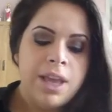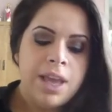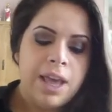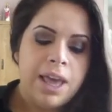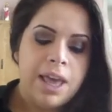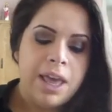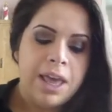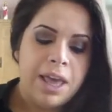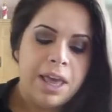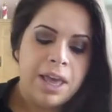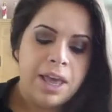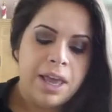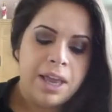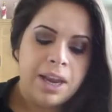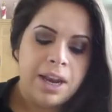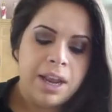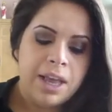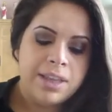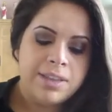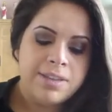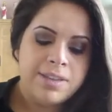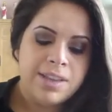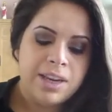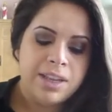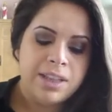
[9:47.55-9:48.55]
And
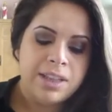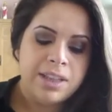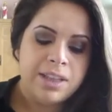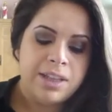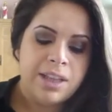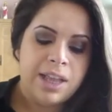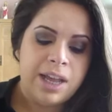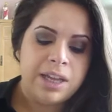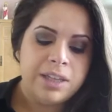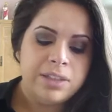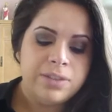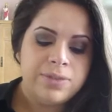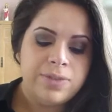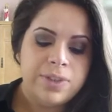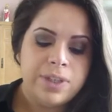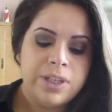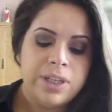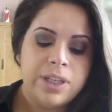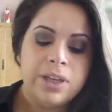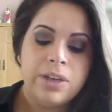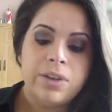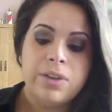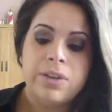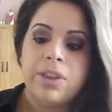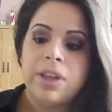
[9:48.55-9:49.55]
I said in the last video